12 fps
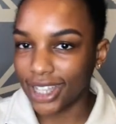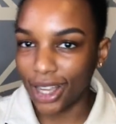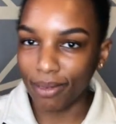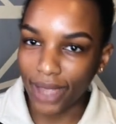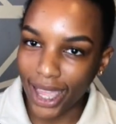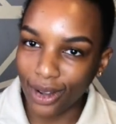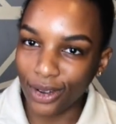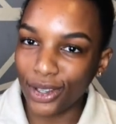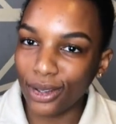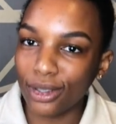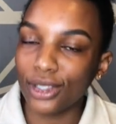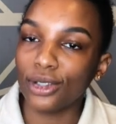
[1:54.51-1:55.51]
come back on
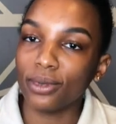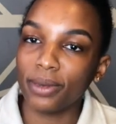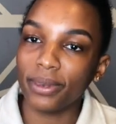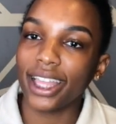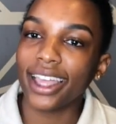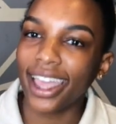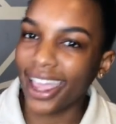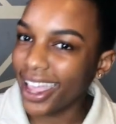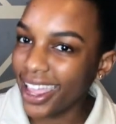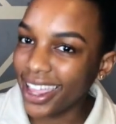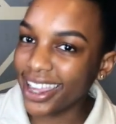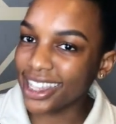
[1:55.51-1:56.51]
YouTube and be like,
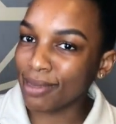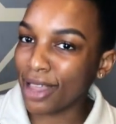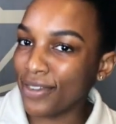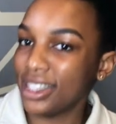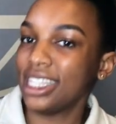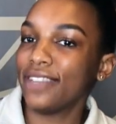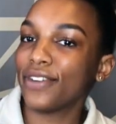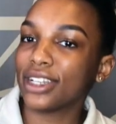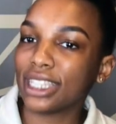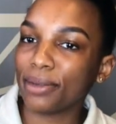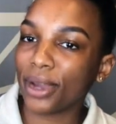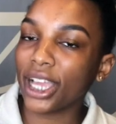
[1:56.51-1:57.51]
hey, here's my Fenty
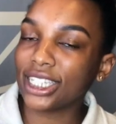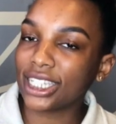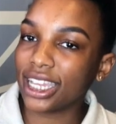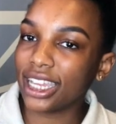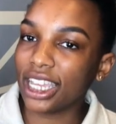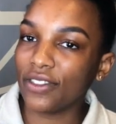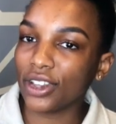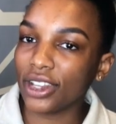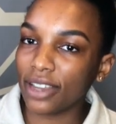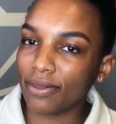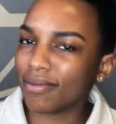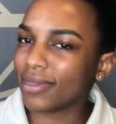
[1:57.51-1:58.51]
first impression, even though
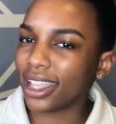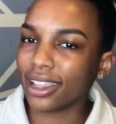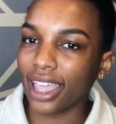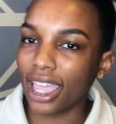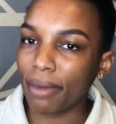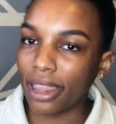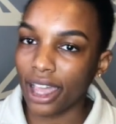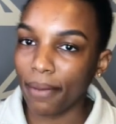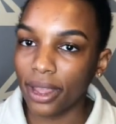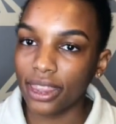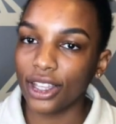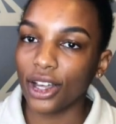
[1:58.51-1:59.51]
that like came out like a
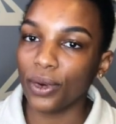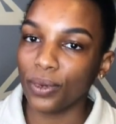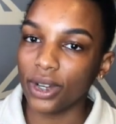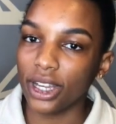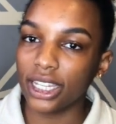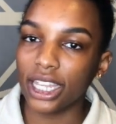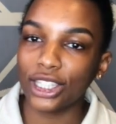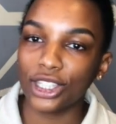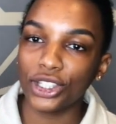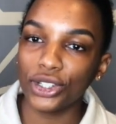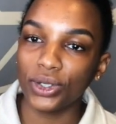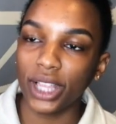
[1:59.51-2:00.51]
month ago, one, and
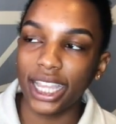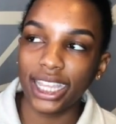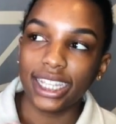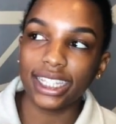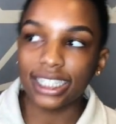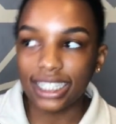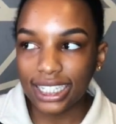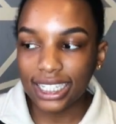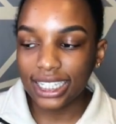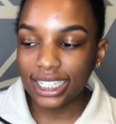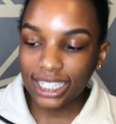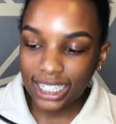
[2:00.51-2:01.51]
two, like
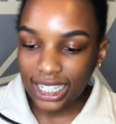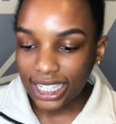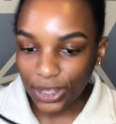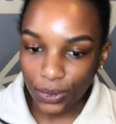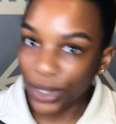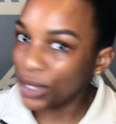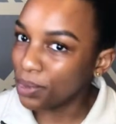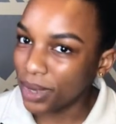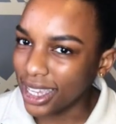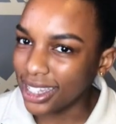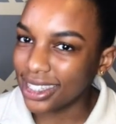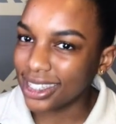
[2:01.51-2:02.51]
where you
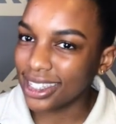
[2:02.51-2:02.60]
been,